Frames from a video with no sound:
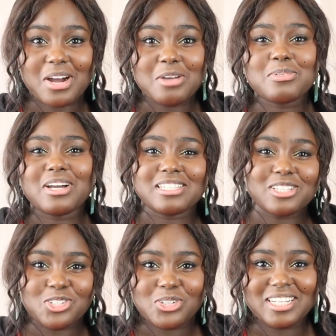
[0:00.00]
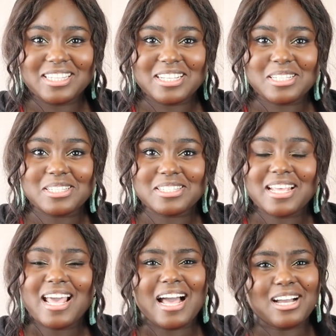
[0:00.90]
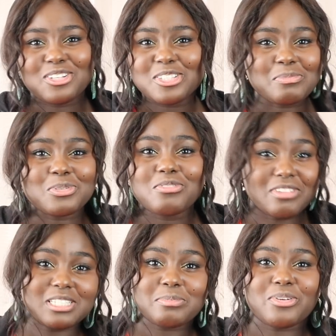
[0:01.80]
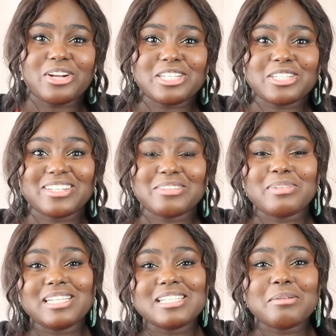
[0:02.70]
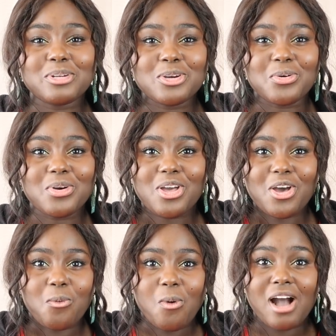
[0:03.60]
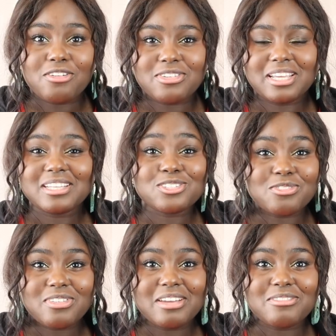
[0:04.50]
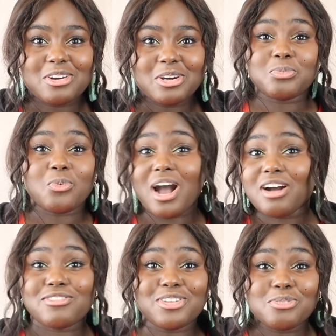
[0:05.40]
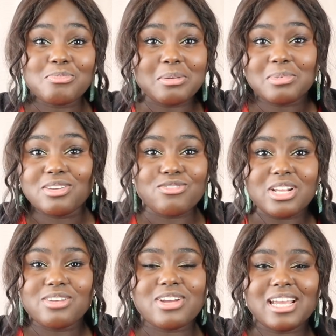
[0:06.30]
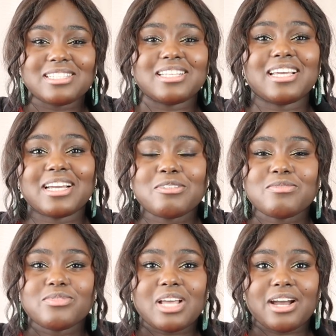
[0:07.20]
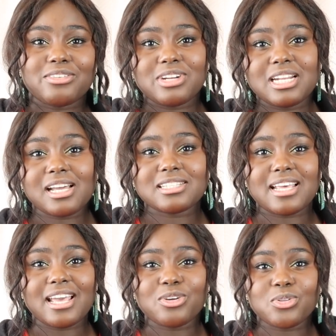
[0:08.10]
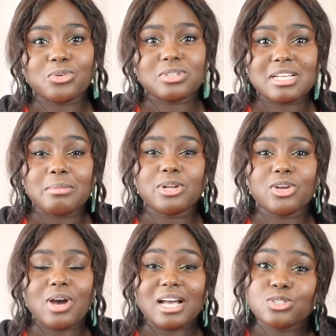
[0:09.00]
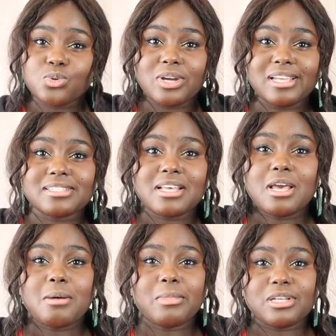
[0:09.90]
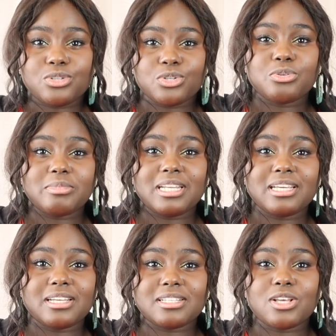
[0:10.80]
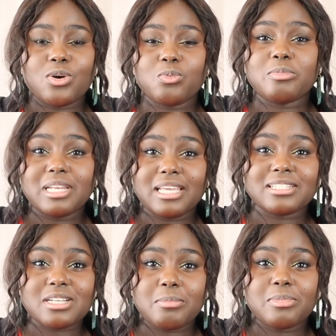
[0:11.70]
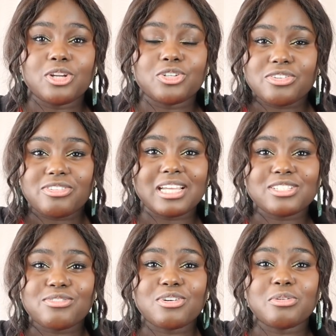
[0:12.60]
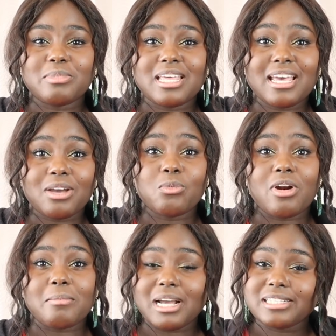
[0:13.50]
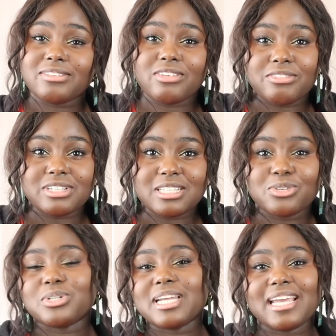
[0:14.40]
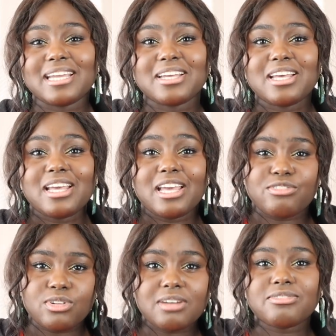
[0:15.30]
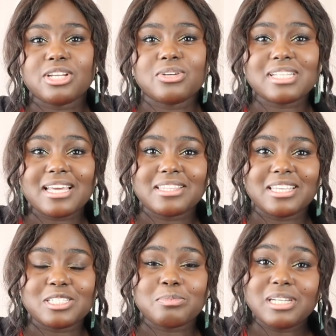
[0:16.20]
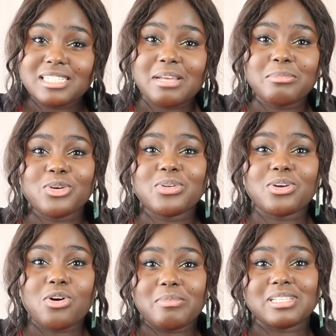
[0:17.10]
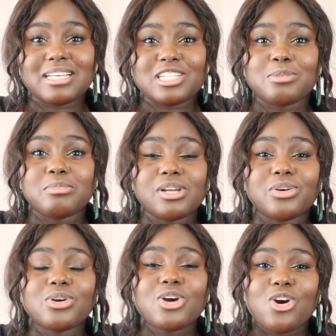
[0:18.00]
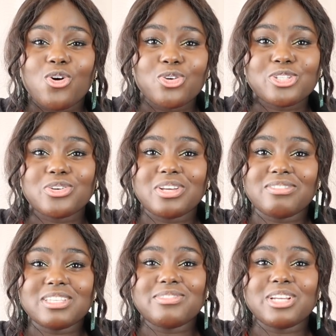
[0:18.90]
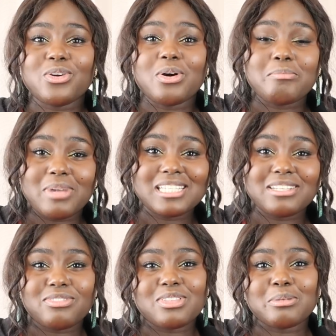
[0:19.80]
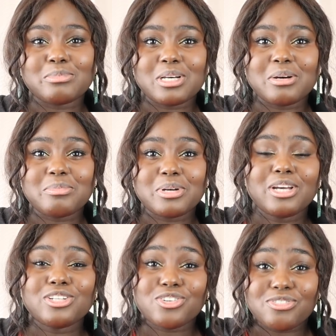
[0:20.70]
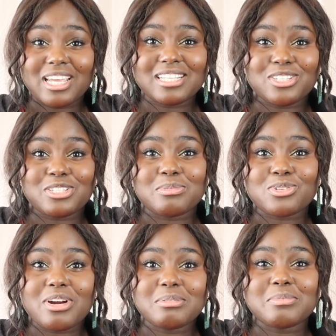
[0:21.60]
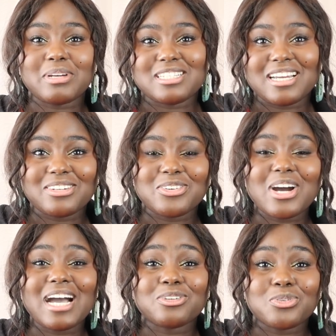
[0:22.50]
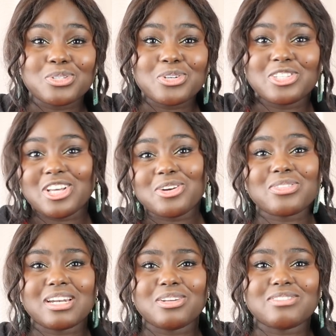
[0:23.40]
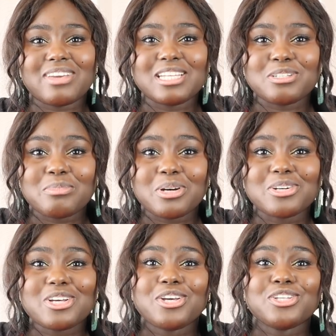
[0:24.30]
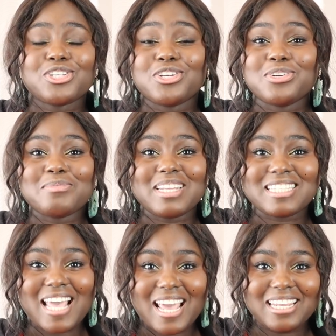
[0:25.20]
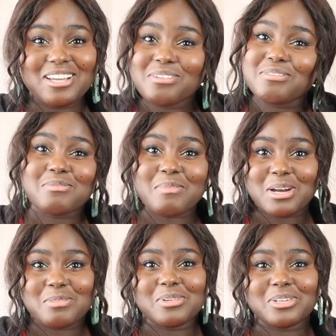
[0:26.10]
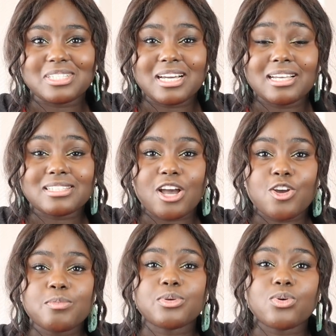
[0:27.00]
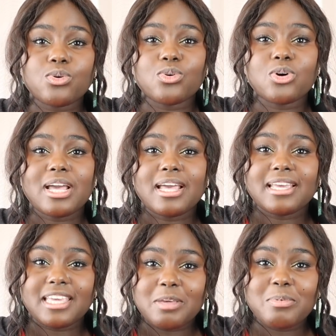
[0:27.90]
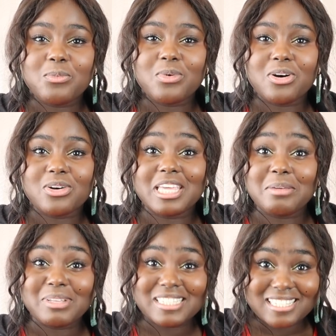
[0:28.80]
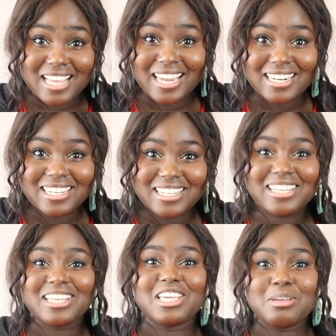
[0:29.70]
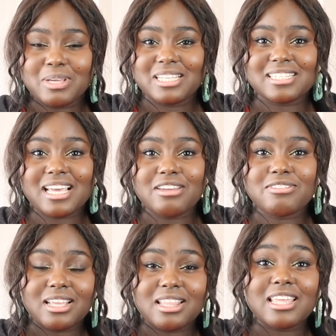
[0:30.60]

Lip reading: I hope you guys enjoyed this and got some sort of inspiration. Please let me know what outfit is your favorite, what outfit you may be recreating. I'd really like to hear your thoughts down below. As always, my social medias will be linked up below. Don't forget to follow me there, where I'm active every single day. If you love videos like this, please let me know in the comment section below. Also, give this video a massive thumbs up. Don't forget to subscribe to my channel and also turn on that notification bell so you don't miss any of my uploads, guys. I hope you're all keeping well, keeping sane, keeping safe.